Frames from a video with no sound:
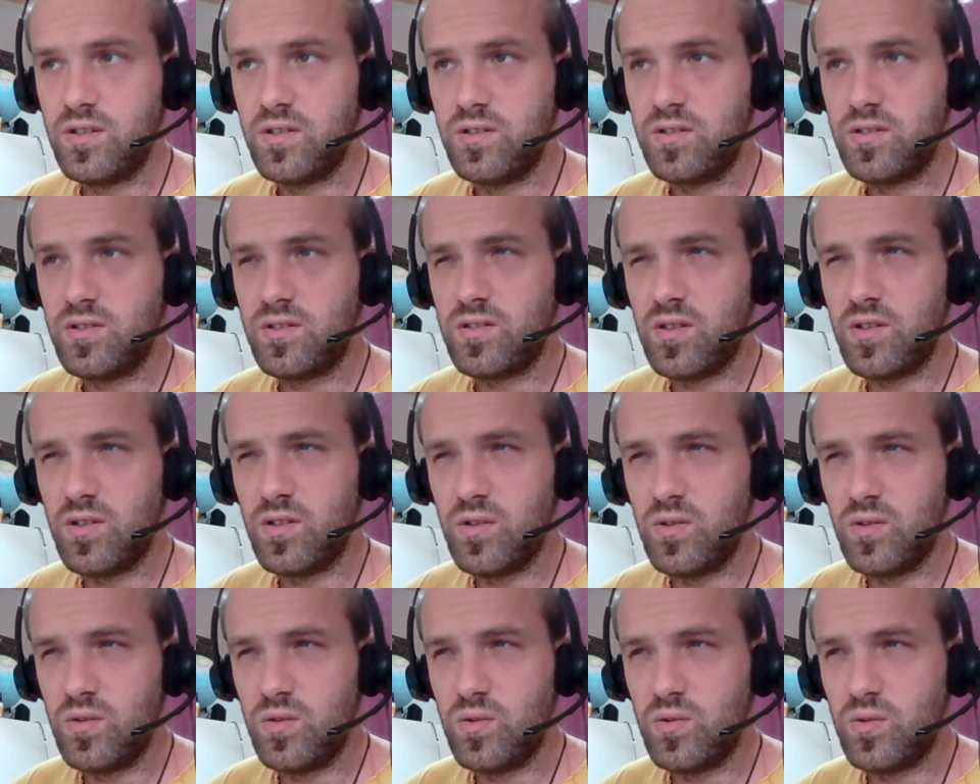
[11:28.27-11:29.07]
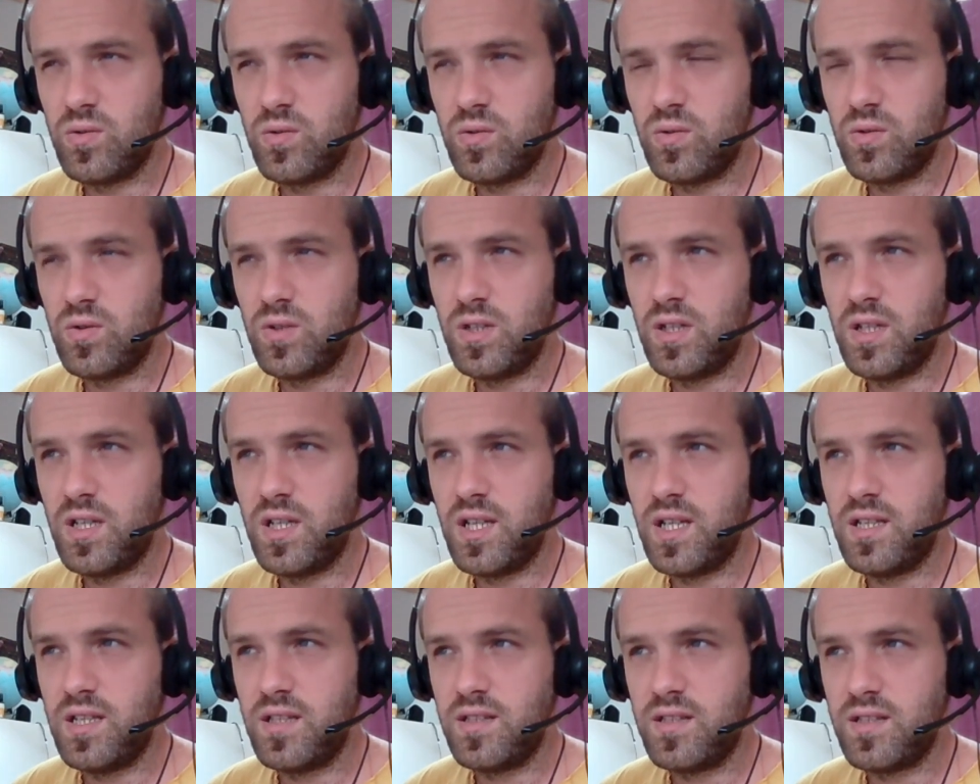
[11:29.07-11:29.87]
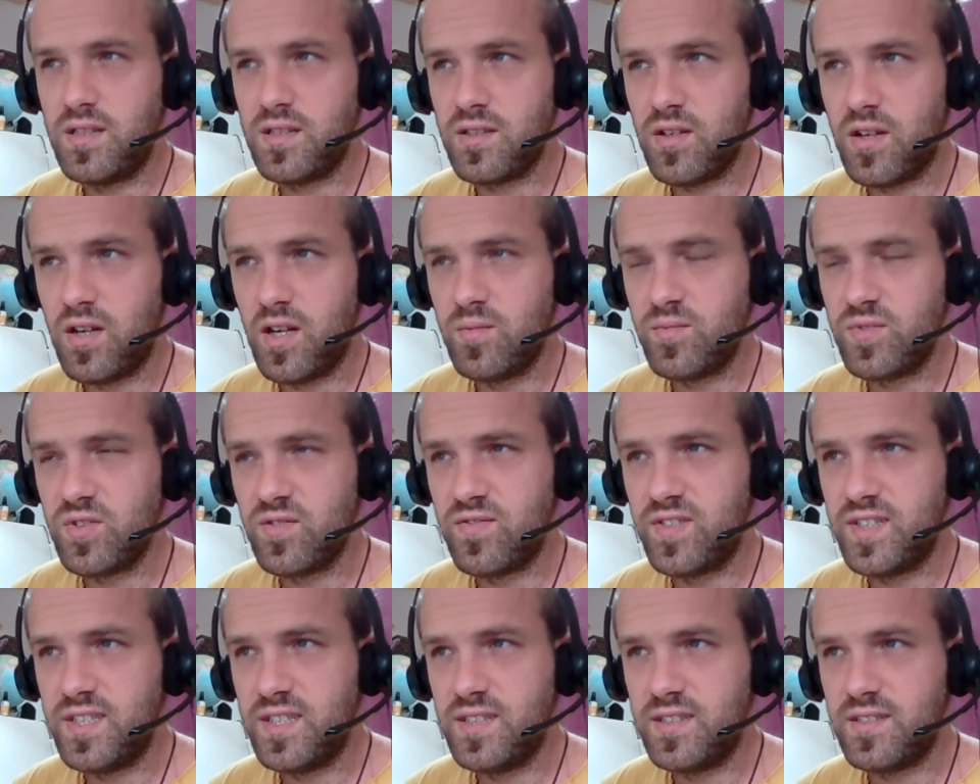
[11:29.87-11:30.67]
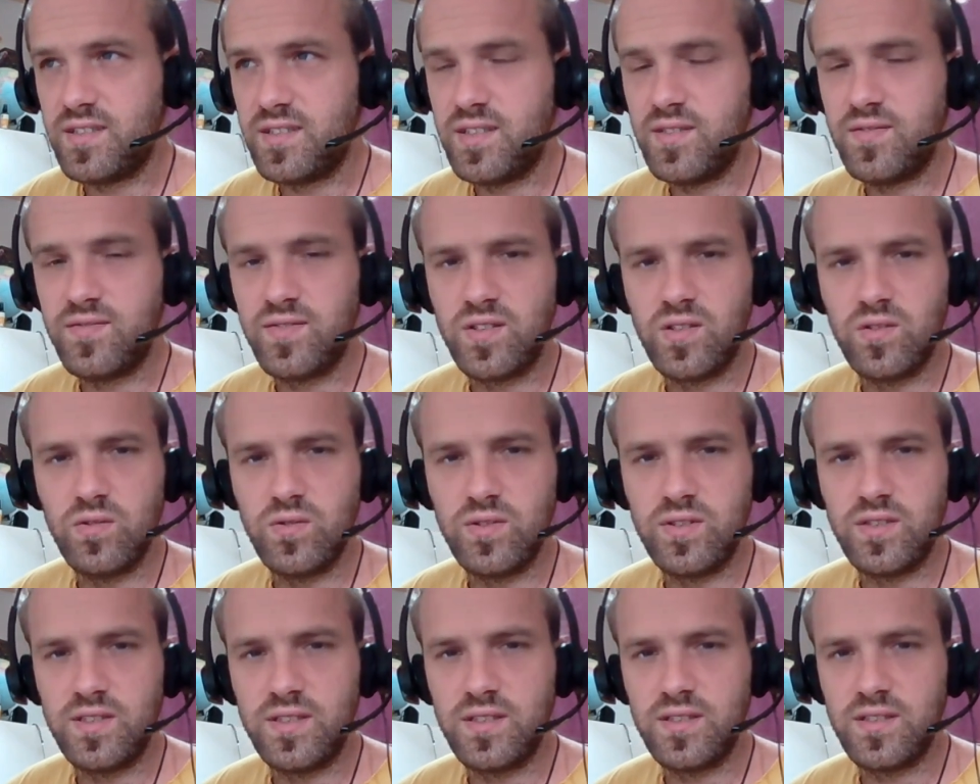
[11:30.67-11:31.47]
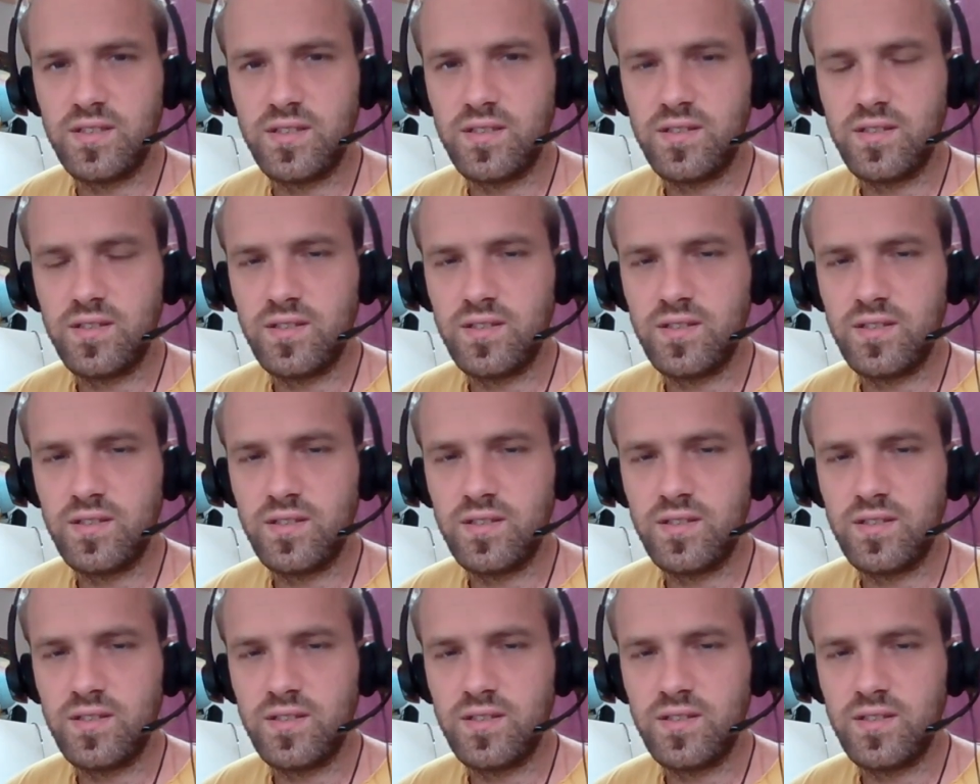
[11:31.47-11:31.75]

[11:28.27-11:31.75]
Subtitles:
So in times of these difficulties,